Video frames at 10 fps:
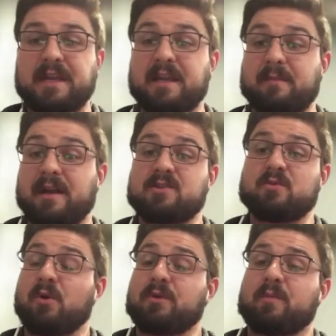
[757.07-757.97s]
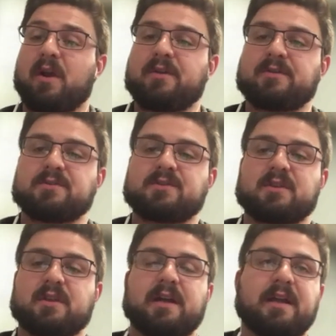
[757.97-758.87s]
and my 2 older brothers
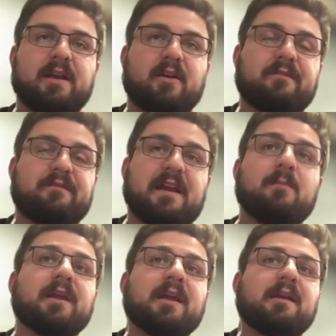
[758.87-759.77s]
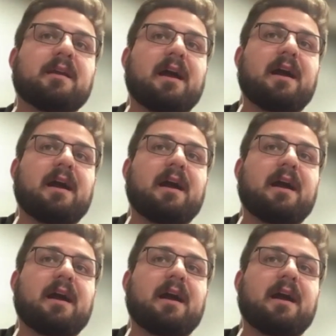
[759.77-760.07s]
and our family,